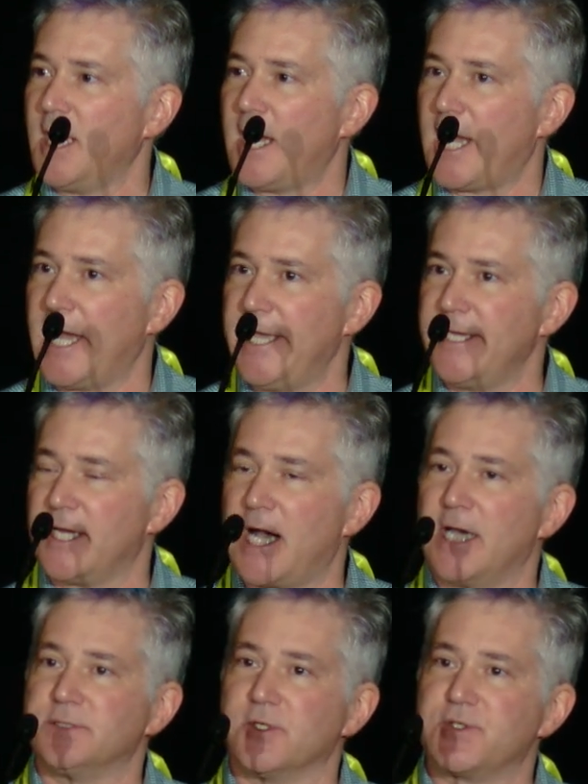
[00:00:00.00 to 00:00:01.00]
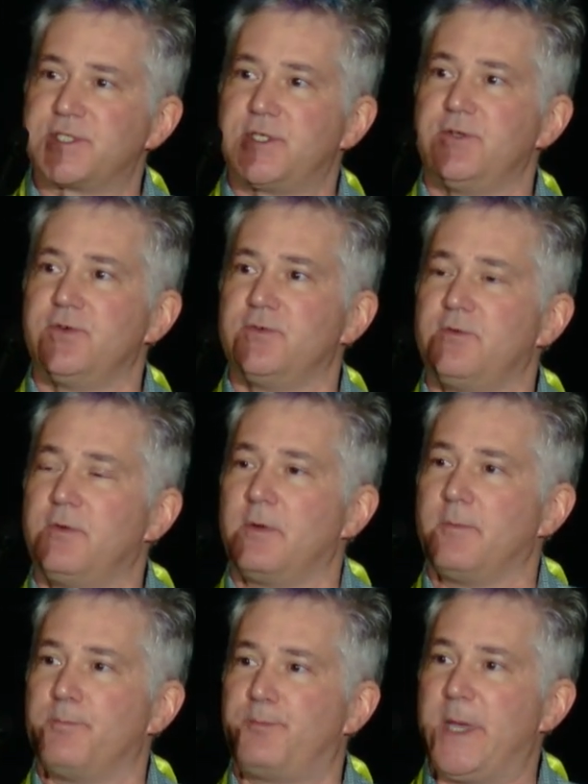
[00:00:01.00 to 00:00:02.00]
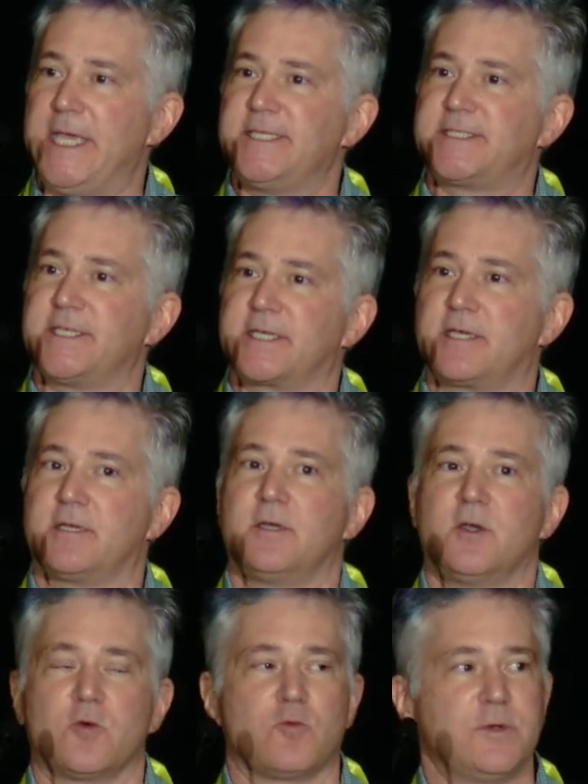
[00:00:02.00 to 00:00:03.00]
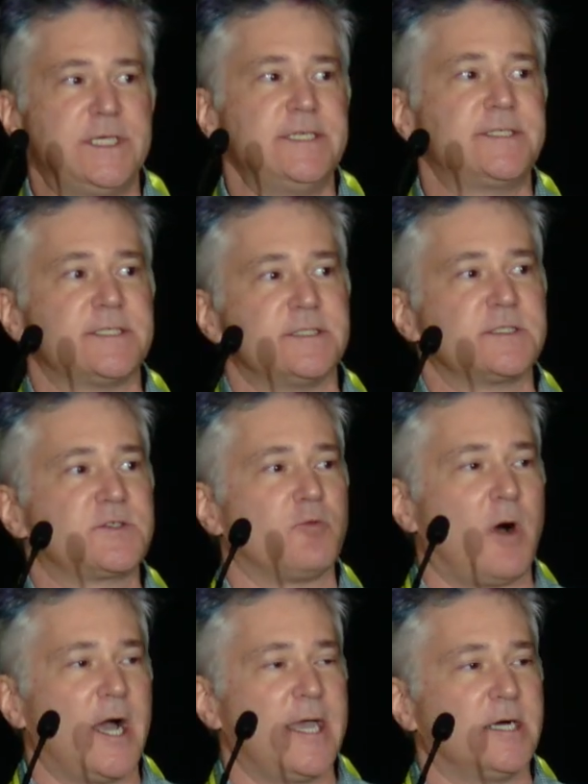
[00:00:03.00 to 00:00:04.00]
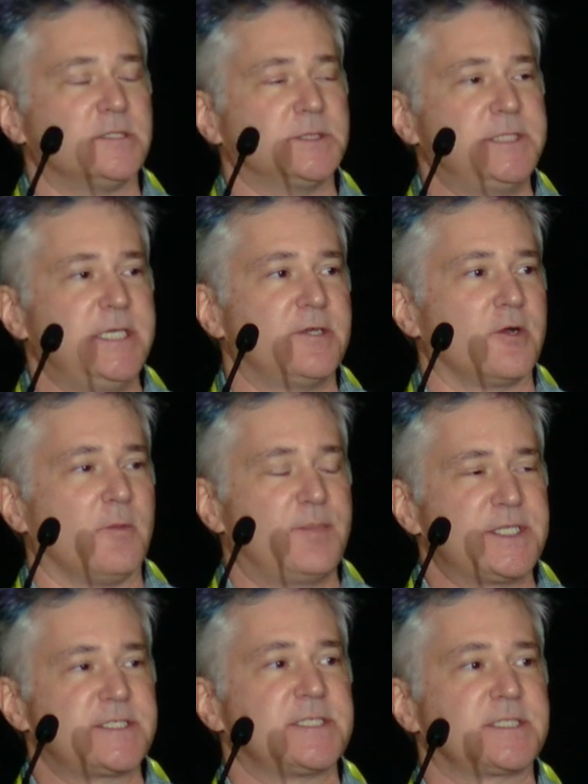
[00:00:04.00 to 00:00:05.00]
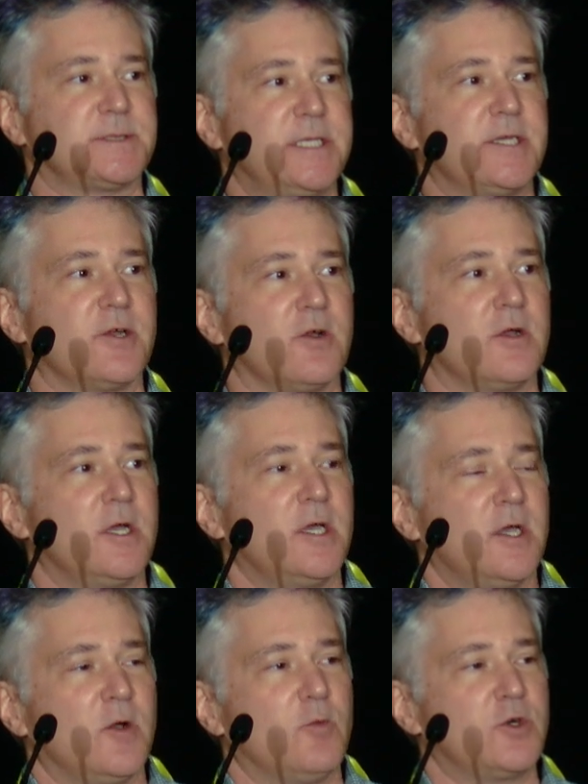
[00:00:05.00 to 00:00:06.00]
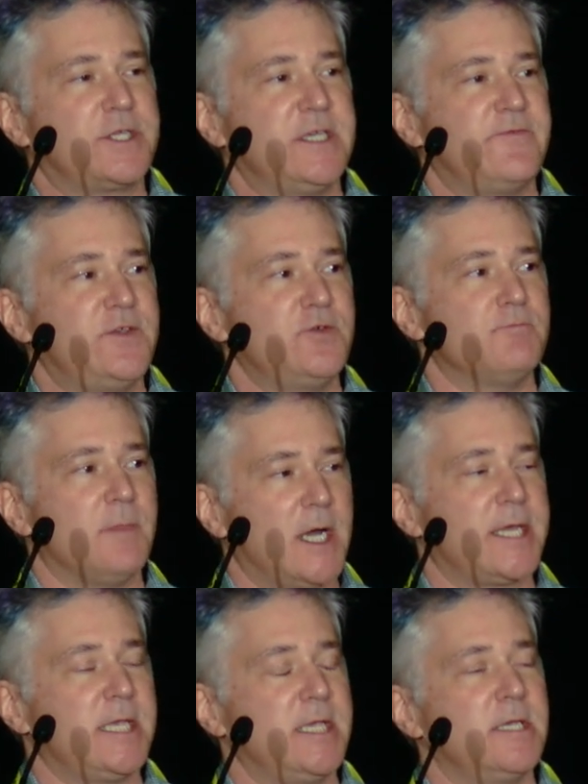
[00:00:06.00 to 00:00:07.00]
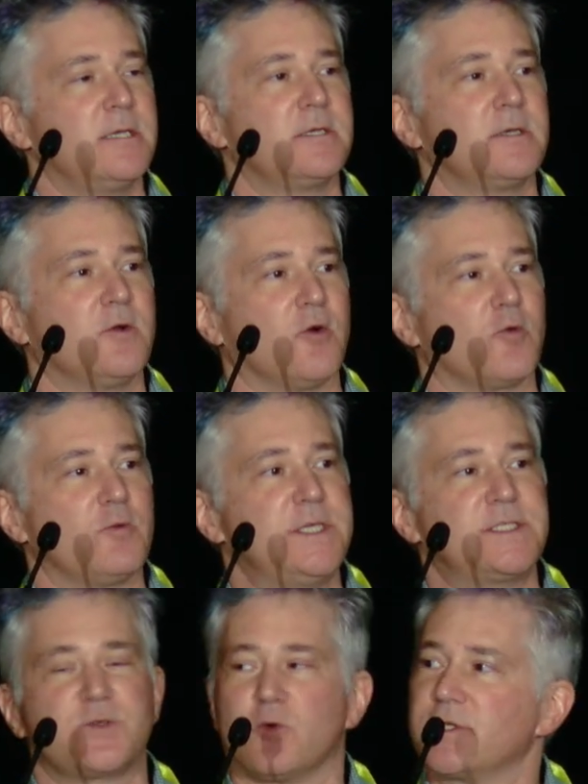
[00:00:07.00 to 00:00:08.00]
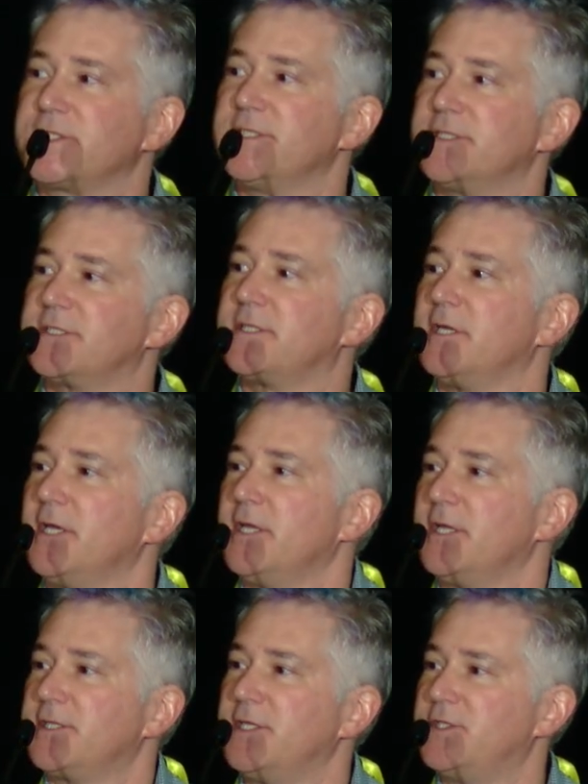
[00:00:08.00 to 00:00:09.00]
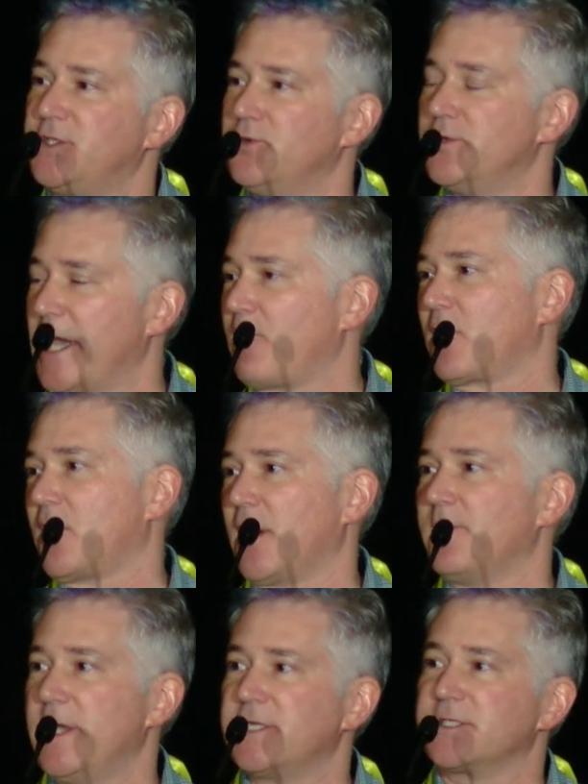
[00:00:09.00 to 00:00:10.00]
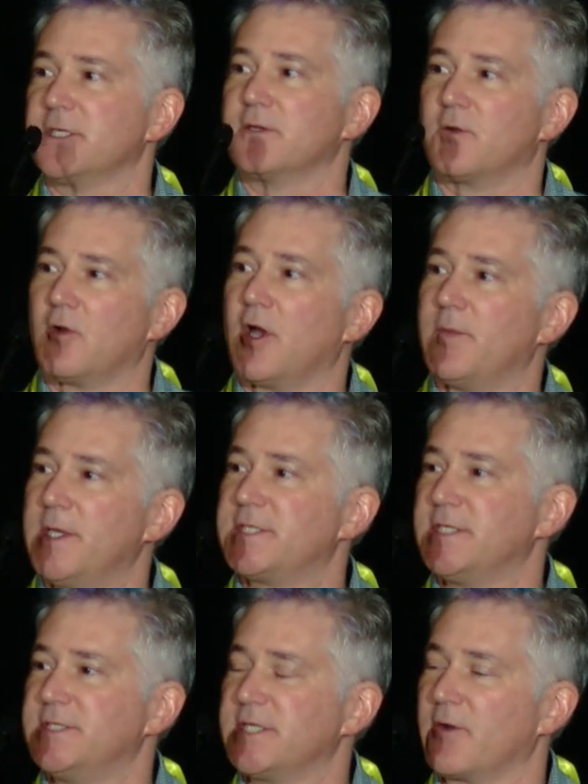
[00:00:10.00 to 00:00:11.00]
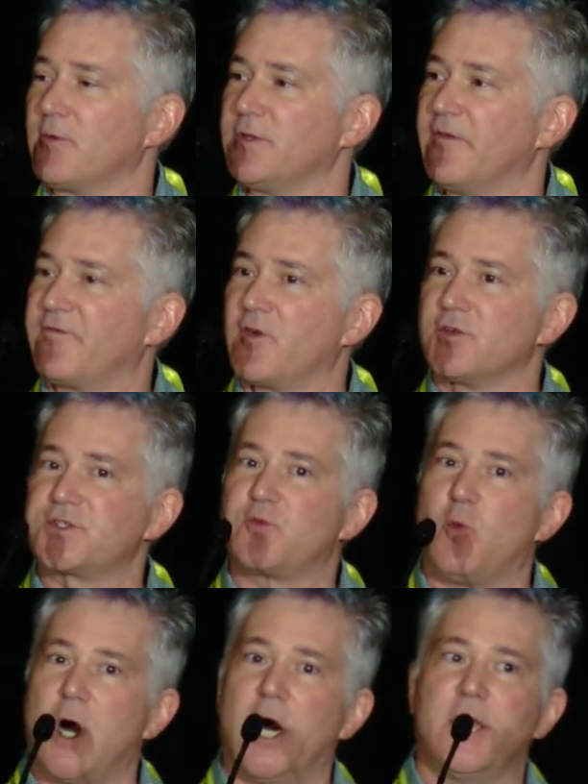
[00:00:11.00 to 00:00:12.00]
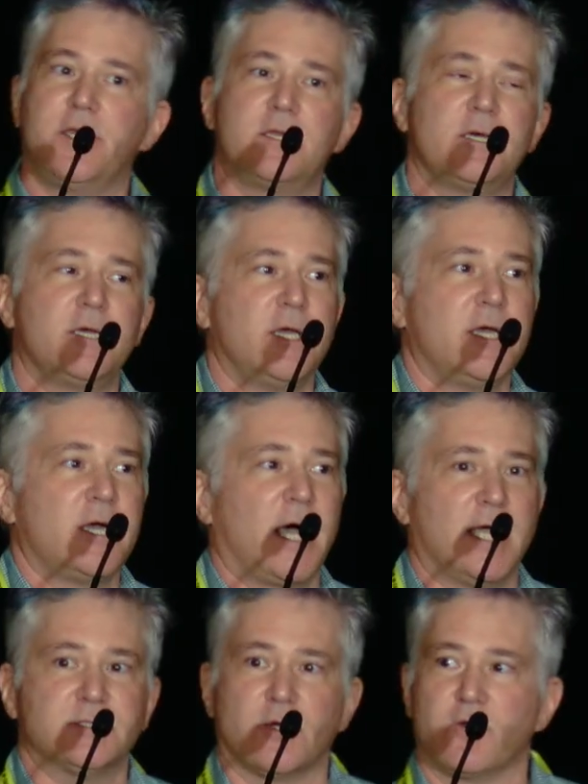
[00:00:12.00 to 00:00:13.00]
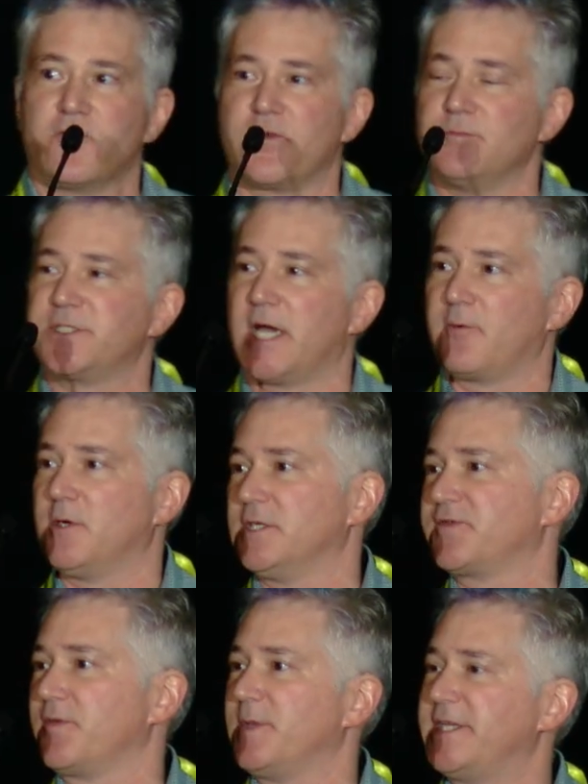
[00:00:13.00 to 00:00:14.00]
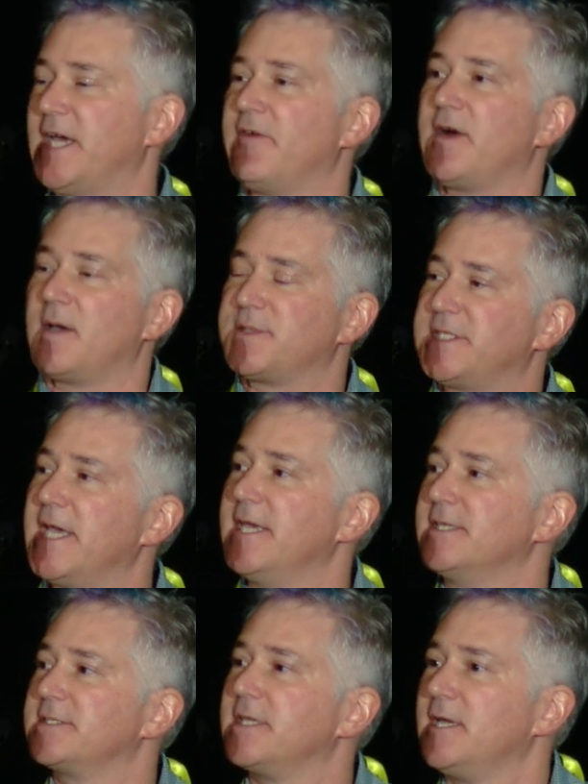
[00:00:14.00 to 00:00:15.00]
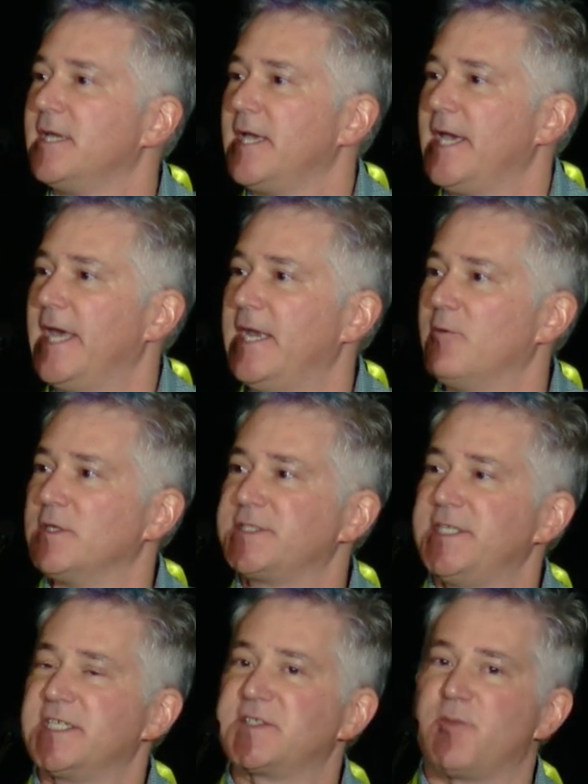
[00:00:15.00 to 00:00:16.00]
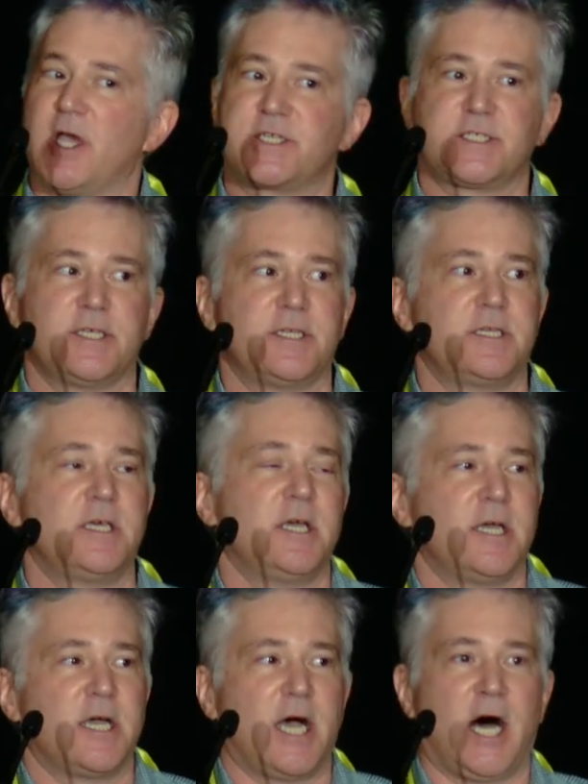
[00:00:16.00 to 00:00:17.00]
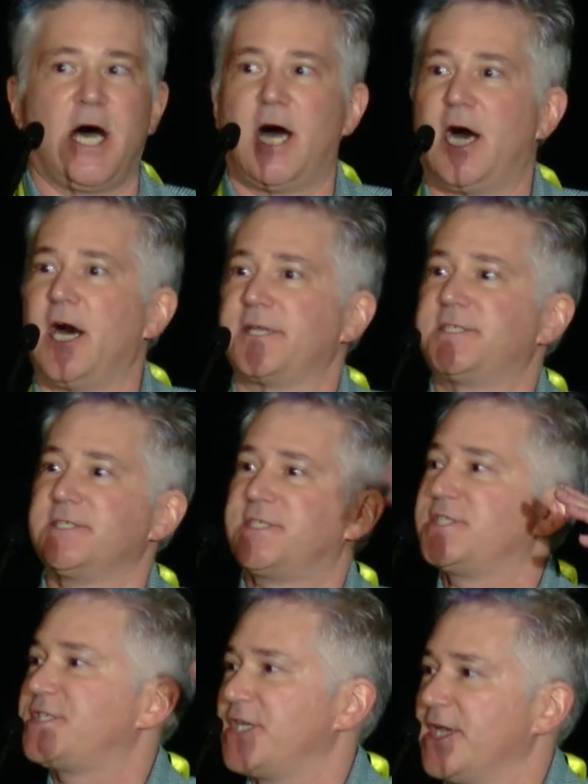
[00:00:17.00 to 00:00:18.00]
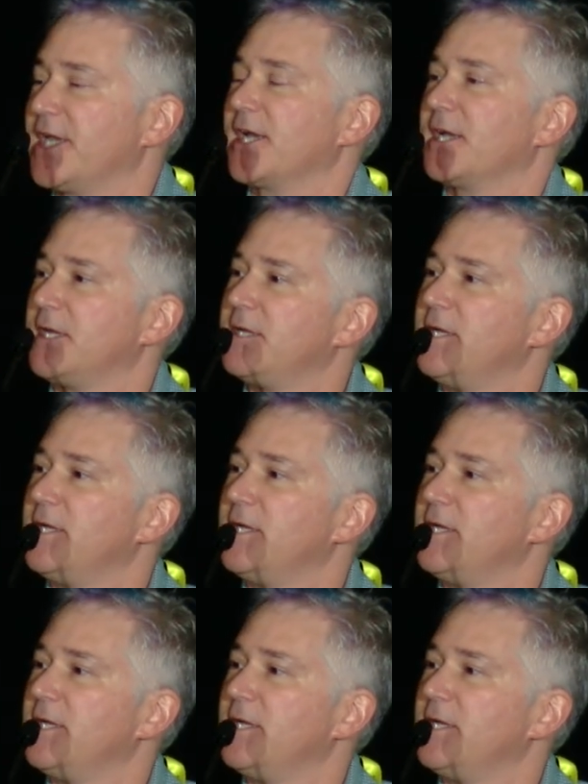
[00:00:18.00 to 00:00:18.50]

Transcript: I learned two basic reasons why a business leader, will give you money or resources to do network automation or automation in general. And the first one I learned from John Willis from the DevOps days, and it was the expression, aha to cha-ching.